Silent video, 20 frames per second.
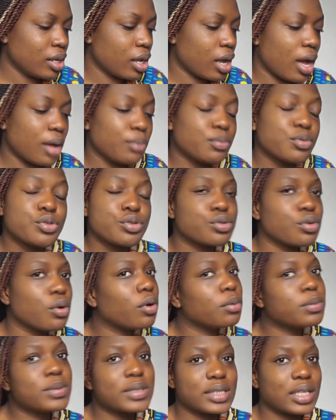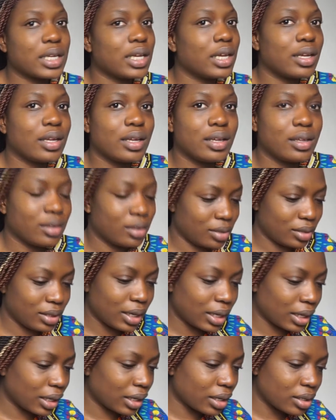I'm so upset,
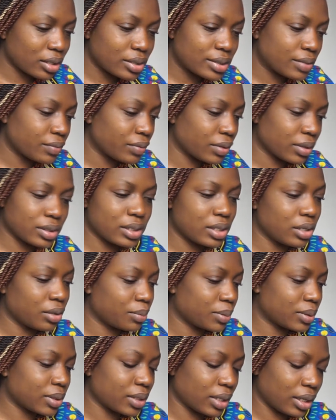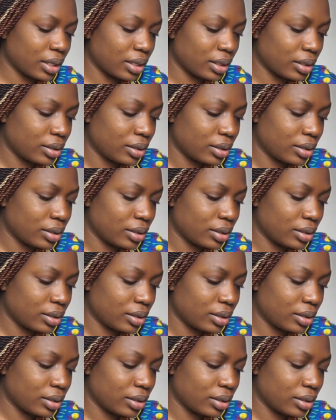like seriously upset.